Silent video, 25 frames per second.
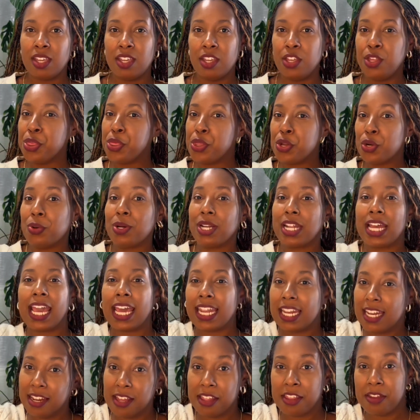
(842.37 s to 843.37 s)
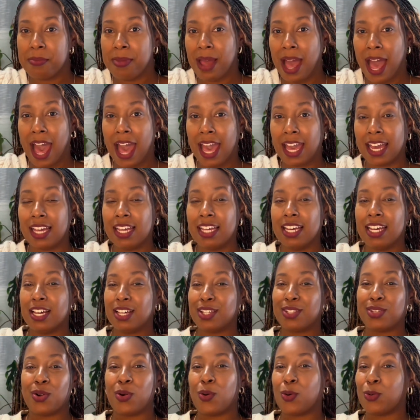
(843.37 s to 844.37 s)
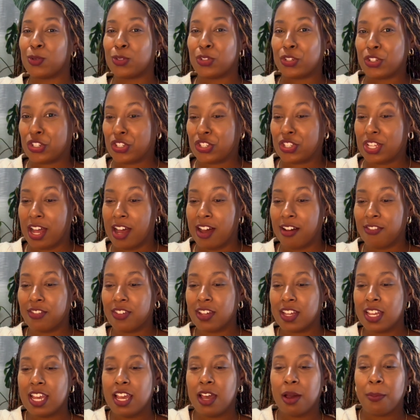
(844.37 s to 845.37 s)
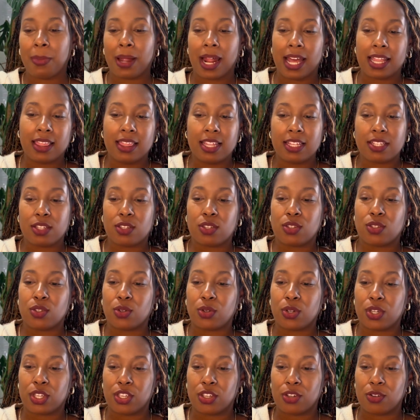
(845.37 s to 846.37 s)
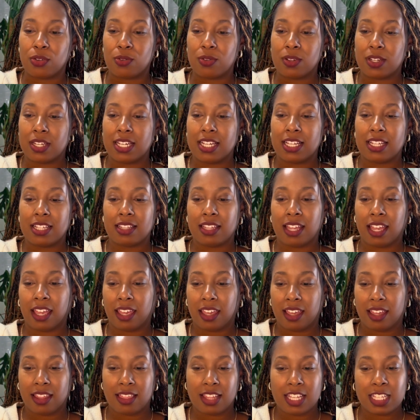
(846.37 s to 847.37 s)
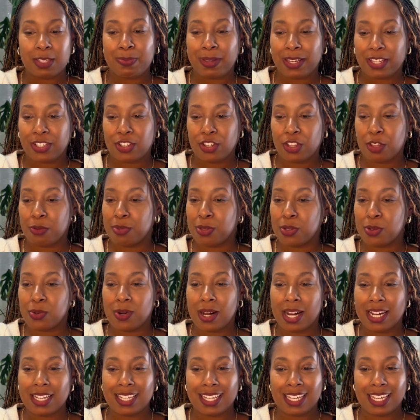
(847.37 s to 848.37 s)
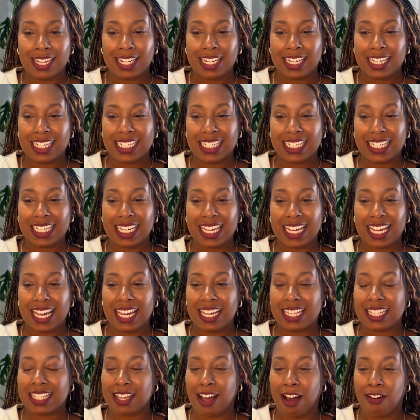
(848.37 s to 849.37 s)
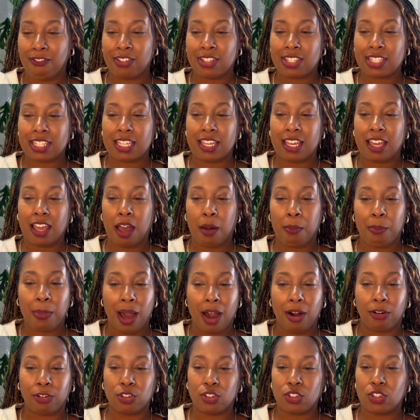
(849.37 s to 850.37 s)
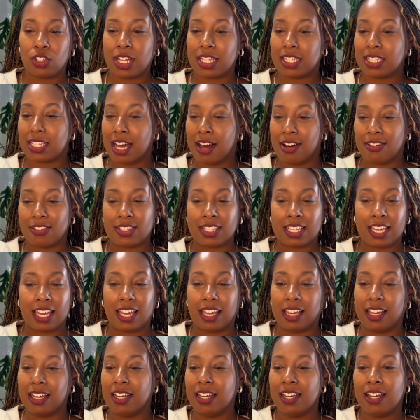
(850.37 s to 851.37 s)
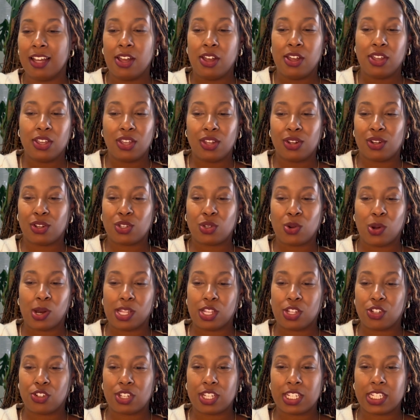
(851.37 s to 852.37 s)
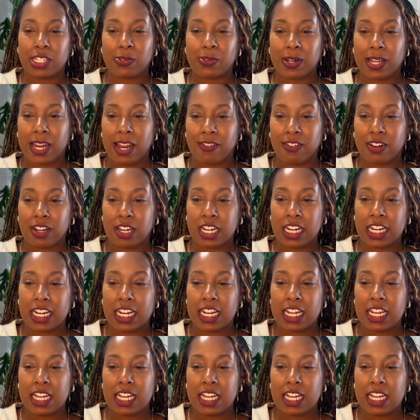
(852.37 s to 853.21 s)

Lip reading: you throw it in another bag to hold your stuff. But I think this is so cute. Like this picture, the blue one here, it's obviously a pouch that's housing, you know, toiletries and whatever.